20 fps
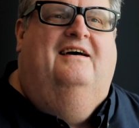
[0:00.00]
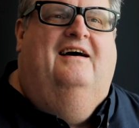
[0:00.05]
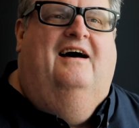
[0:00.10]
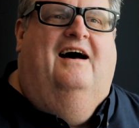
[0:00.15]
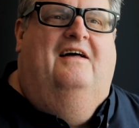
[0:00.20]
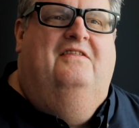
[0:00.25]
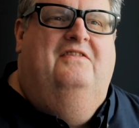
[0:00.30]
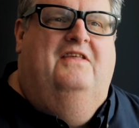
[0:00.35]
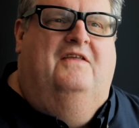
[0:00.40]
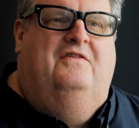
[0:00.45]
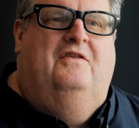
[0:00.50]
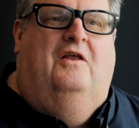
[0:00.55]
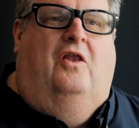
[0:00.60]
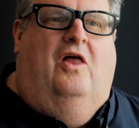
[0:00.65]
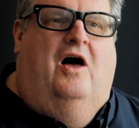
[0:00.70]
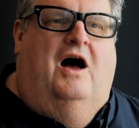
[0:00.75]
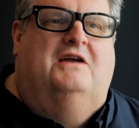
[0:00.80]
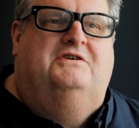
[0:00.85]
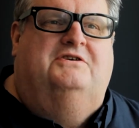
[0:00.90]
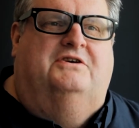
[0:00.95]
And then the
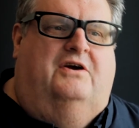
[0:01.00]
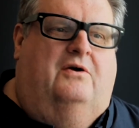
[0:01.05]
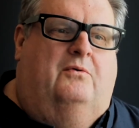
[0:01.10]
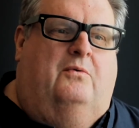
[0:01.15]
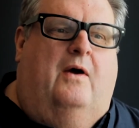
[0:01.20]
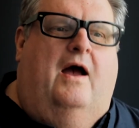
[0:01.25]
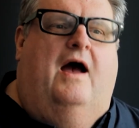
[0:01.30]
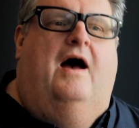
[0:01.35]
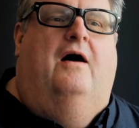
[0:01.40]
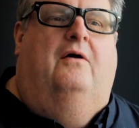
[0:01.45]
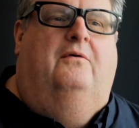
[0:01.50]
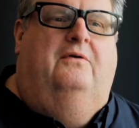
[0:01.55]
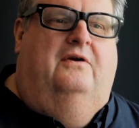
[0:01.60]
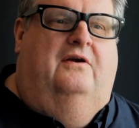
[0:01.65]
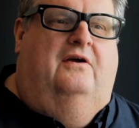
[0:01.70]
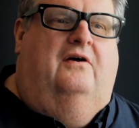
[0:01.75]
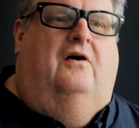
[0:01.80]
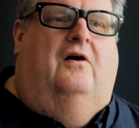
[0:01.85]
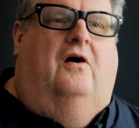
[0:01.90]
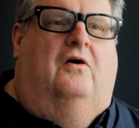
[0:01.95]
logic
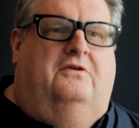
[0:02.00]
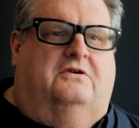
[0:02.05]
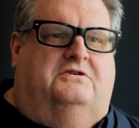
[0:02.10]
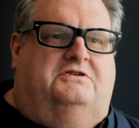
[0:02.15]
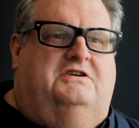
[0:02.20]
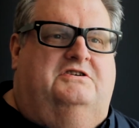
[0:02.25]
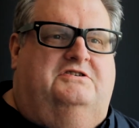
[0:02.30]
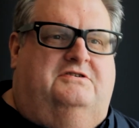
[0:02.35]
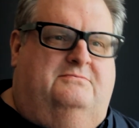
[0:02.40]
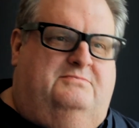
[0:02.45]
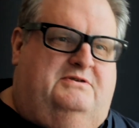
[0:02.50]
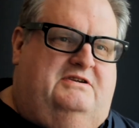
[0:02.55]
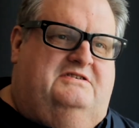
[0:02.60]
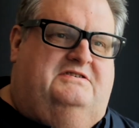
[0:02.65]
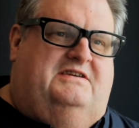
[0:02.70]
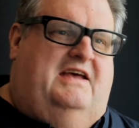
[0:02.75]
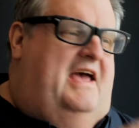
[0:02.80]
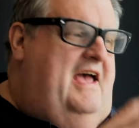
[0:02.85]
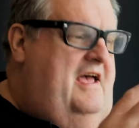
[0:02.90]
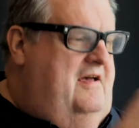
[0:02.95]
around other systems can
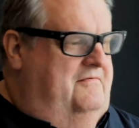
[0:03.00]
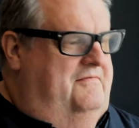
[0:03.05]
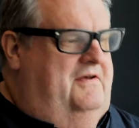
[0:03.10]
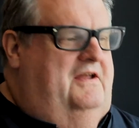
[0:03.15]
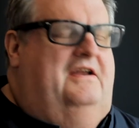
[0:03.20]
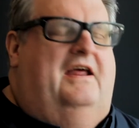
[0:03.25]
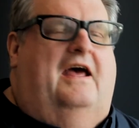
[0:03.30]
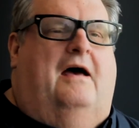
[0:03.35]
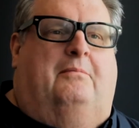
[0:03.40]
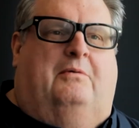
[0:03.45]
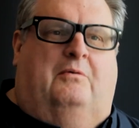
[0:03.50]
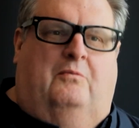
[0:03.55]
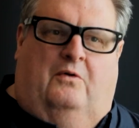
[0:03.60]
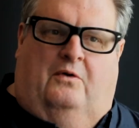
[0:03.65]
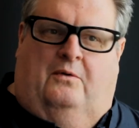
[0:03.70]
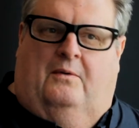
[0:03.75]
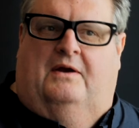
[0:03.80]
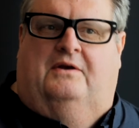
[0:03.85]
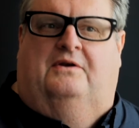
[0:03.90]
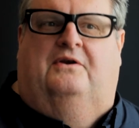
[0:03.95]
say, hey, event happened, what
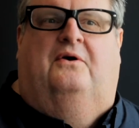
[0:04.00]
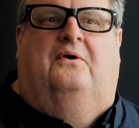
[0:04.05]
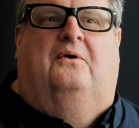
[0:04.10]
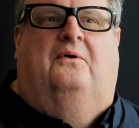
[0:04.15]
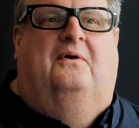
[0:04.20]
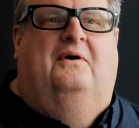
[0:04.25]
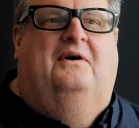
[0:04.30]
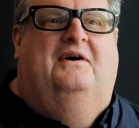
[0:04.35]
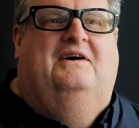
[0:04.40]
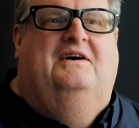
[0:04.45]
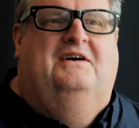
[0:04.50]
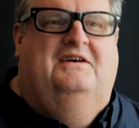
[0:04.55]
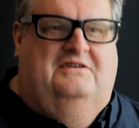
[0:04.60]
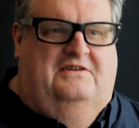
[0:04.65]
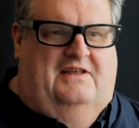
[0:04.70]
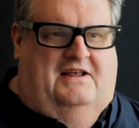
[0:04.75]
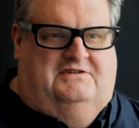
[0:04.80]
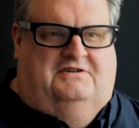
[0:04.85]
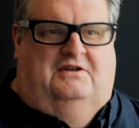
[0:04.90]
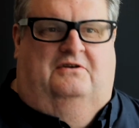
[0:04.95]
do I do?
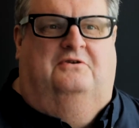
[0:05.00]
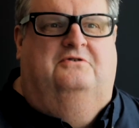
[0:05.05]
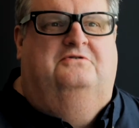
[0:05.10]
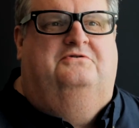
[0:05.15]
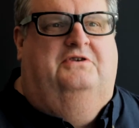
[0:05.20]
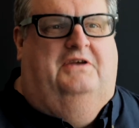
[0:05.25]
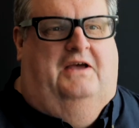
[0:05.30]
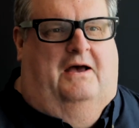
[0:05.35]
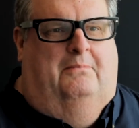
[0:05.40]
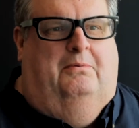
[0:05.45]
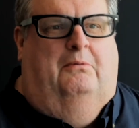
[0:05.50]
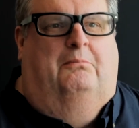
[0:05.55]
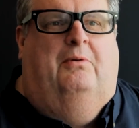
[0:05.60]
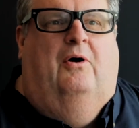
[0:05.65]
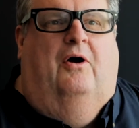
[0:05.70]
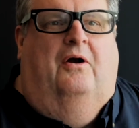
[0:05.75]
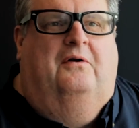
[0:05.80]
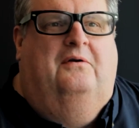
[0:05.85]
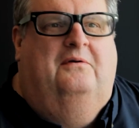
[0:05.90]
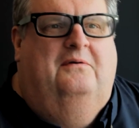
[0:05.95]
So that's the loosely coupled
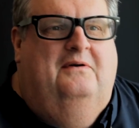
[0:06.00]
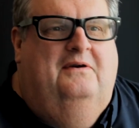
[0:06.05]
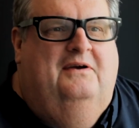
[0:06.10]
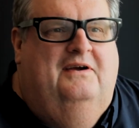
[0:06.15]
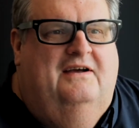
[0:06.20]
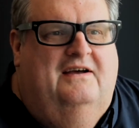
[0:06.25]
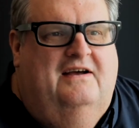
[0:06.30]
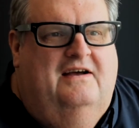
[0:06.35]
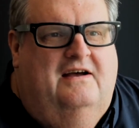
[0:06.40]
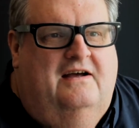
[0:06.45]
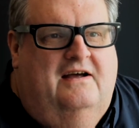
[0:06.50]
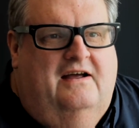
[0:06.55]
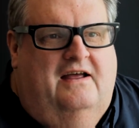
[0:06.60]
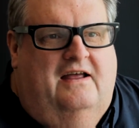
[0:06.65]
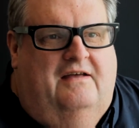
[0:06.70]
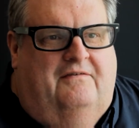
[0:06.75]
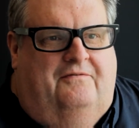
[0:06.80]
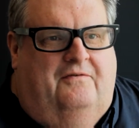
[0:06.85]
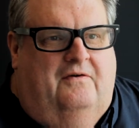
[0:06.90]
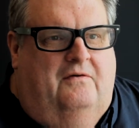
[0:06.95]
part.
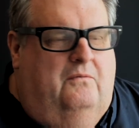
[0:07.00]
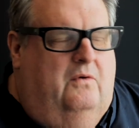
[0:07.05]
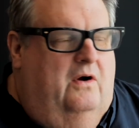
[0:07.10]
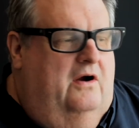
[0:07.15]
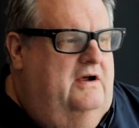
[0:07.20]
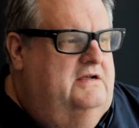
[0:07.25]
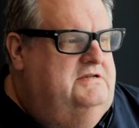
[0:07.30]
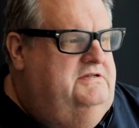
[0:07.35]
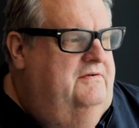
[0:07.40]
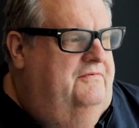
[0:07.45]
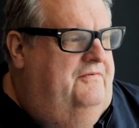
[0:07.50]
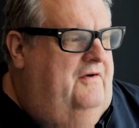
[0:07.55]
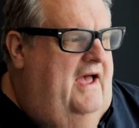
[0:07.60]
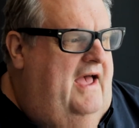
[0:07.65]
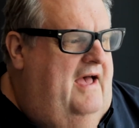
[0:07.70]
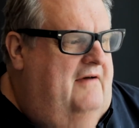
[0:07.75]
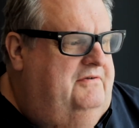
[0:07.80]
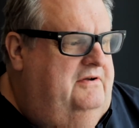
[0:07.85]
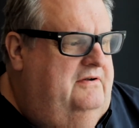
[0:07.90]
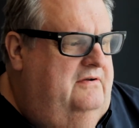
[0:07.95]
Whereas if I
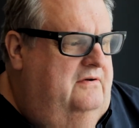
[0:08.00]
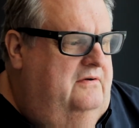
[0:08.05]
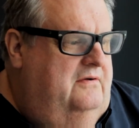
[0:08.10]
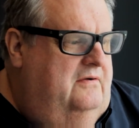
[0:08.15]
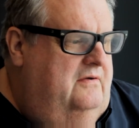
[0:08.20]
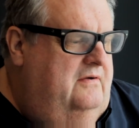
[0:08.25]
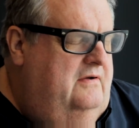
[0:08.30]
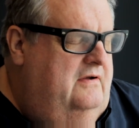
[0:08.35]
have to